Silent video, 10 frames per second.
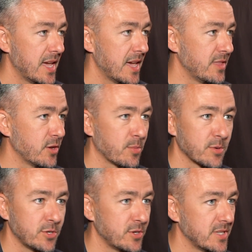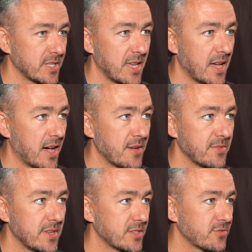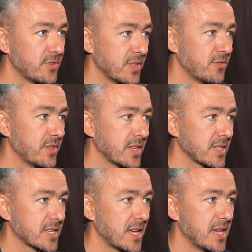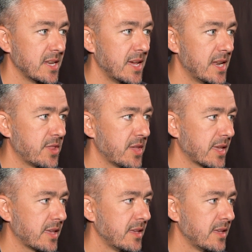And the opportunities they have is really, really exciting. And I think